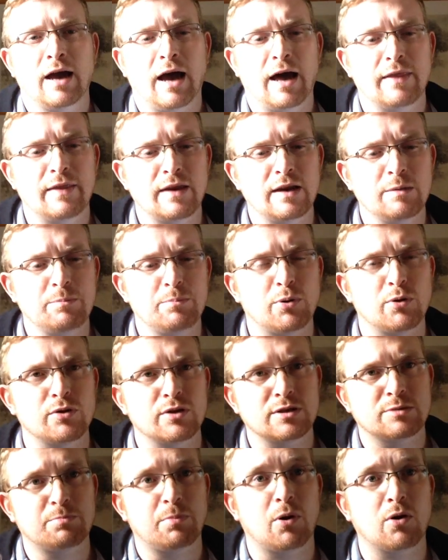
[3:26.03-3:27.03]
and then he put
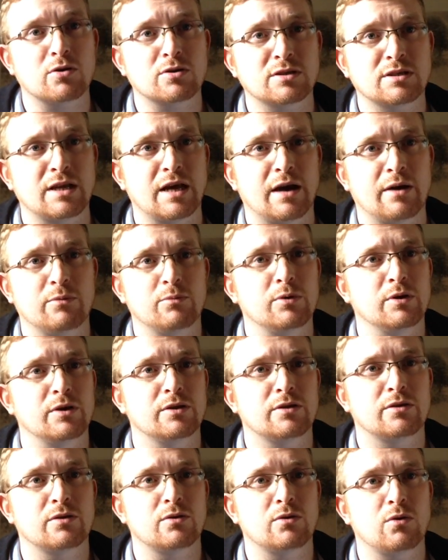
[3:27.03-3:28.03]
this box down
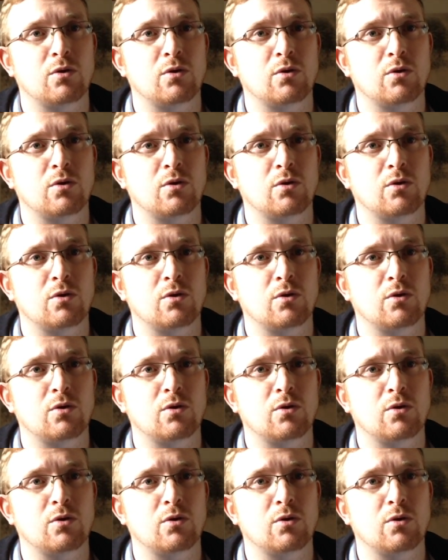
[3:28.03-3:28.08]
with